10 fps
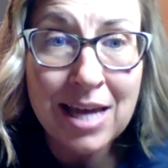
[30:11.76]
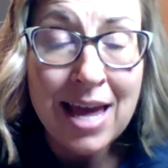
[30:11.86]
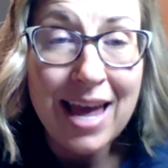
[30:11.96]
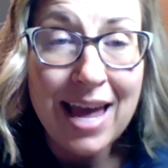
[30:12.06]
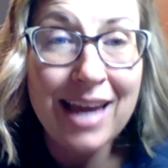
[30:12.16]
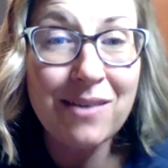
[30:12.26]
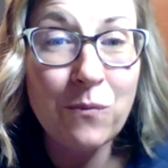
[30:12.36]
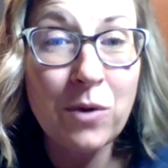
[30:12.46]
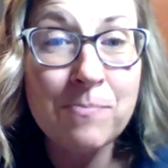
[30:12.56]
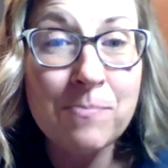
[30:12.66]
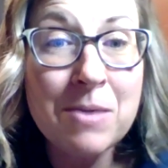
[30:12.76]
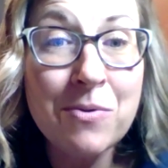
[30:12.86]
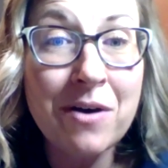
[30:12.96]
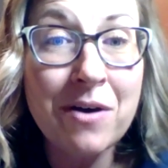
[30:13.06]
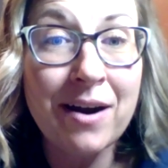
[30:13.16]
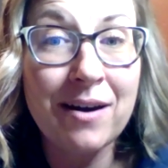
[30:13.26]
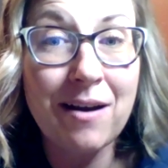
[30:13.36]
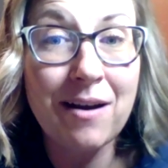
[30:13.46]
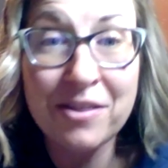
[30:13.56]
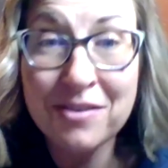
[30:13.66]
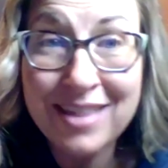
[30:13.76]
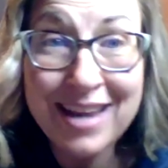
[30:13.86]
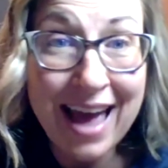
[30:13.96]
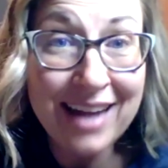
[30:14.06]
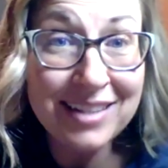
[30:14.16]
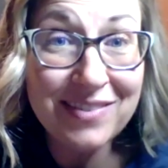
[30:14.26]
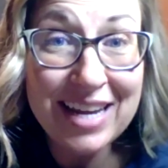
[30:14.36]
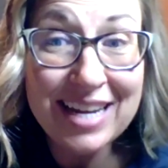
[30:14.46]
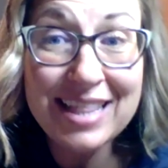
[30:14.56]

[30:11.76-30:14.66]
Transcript: And when people are other than activated,